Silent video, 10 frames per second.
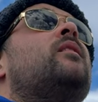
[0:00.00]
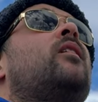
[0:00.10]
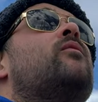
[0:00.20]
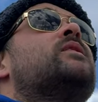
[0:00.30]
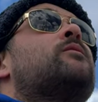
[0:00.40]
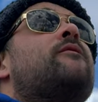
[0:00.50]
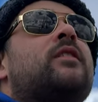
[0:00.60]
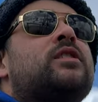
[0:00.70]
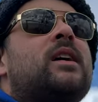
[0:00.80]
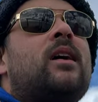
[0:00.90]
Obviously we
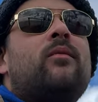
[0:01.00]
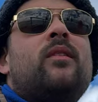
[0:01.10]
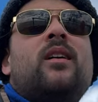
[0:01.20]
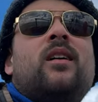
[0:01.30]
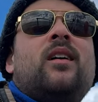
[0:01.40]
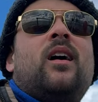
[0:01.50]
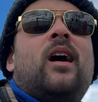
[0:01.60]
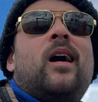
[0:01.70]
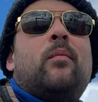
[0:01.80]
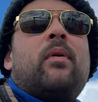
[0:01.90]
fished down
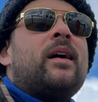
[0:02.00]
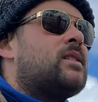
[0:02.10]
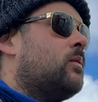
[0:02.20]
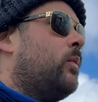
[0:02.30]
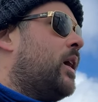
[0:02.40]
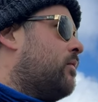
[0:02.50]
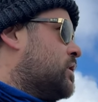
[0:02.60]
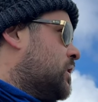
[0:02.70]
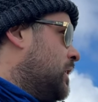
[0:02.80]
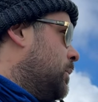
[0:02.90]
Branksome way
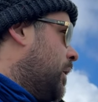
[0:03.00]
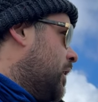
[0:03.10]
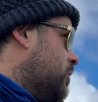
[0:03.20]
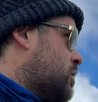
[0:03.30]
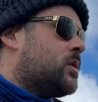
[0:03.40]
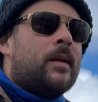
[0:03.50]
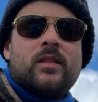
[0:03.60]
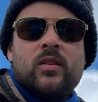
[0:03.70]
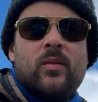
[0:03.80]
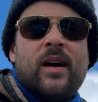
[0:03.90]
originally, but it was just a bit
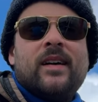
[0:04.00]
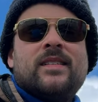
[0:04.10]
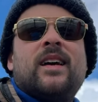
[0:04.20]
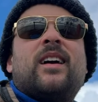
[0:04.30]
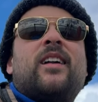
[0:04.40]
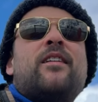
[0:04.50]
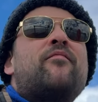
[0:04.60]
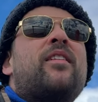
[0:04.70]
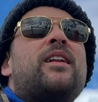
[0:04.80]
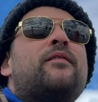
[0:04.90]
too hectic. I
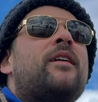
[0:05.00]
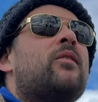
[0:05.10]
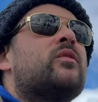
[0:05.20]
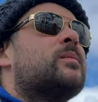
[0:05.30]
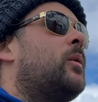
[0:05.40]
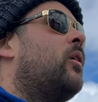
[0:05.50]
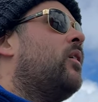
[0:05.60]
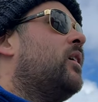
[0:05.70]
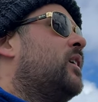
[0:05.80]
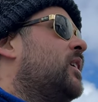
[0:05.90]
didn't really feel the spot,
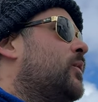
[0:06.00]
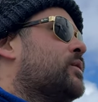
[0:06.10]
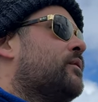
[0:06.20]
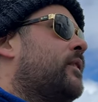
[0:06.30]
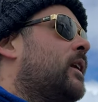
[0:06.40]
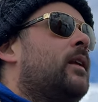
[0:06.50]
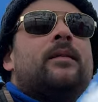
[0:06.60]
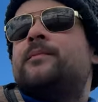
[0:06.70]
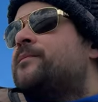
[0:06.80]
wasn't feeling it.